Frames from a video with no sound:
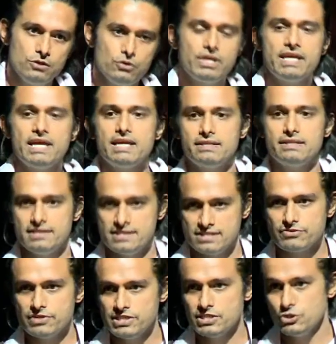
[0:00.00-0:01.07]
looking at
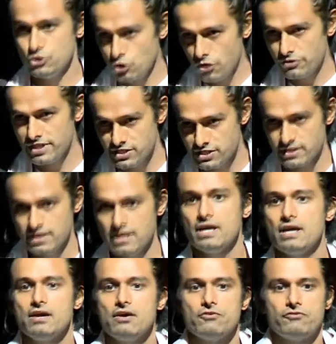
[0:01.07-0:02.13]
this region, your region,
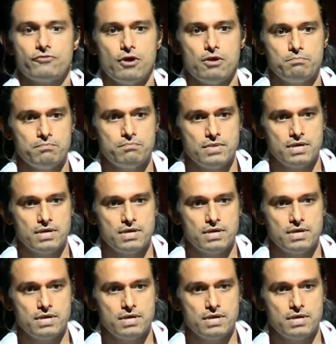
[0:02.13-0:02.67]
from